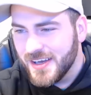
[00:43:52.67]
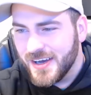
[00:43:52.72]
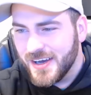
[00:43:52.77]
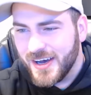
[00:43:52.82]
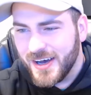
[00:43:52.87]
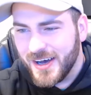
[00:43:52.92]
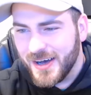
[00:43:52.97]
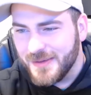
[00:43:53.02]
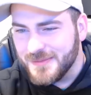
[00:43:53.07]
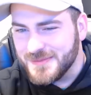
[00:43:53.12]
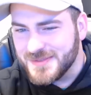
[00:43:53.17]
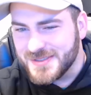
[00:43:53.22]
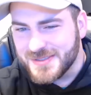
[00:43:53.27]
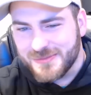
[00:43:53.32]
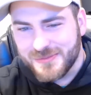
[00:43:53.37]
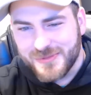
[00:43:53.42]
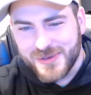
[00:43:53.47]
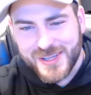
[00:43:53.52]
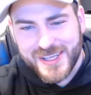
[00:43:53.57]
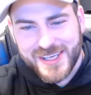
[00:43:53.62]

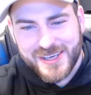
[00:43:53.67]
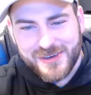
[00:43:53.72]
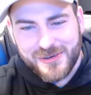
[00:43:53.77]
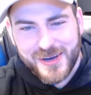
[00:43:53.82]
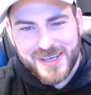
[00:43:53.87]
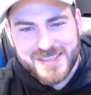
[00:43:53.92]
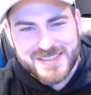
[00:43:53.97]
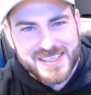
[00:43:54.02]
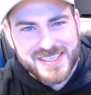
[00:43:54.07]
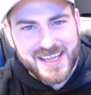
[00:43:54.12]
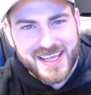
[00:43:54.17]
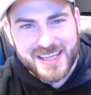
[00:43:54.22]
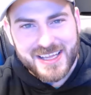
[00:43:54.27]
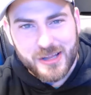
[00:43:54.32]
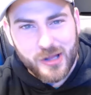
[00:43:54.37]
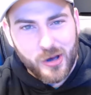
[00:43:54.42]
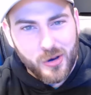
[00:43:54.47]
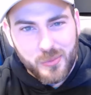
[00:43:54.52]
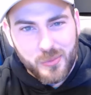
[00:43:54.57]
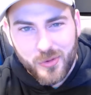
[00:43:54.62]
some really crazy like
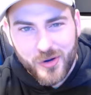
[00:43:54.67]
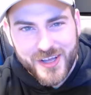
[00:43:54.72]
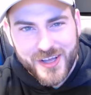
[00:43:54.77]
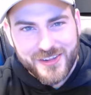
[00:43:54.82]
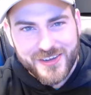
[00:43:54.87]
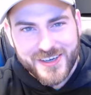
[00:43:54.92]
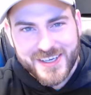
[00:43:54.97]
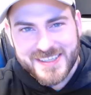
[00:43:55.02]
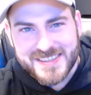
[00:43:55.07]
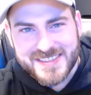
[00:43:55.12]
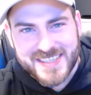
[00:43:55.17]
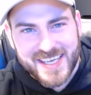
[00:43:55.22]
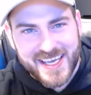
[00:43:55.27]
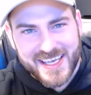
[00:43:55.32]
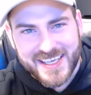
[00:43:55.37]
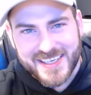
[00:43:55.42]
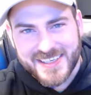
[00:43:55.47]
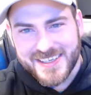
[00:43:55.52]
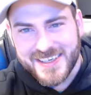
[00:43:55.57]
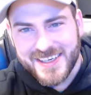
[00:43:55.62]
low boy looking
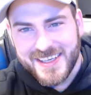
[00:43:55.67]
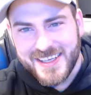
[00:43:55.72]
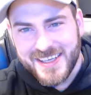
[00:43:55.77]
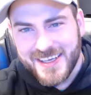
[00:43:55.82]
tank,